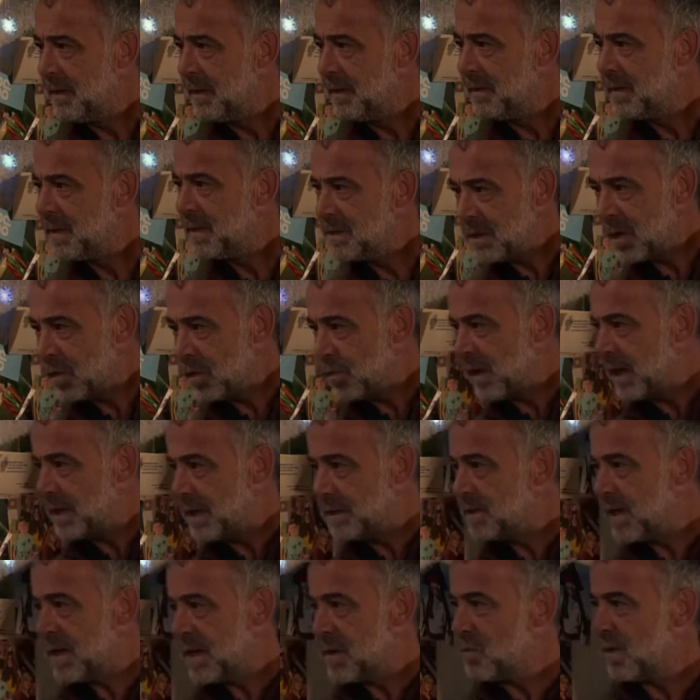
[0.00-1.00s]
There's no
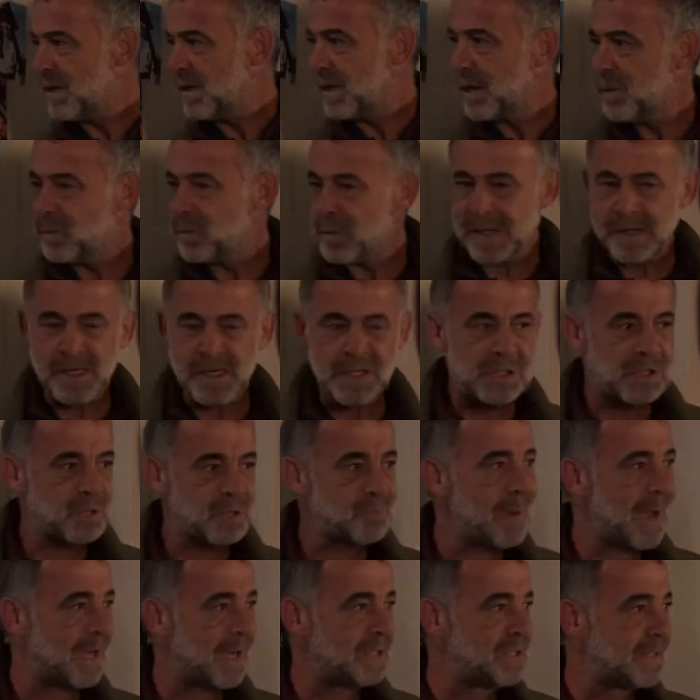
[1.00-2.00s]
reasoning with you when you're
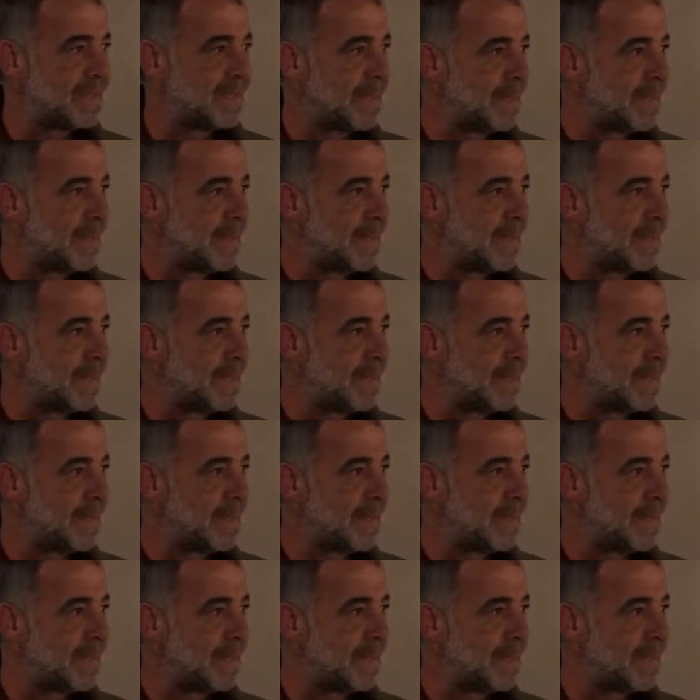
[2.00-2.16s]
smashed.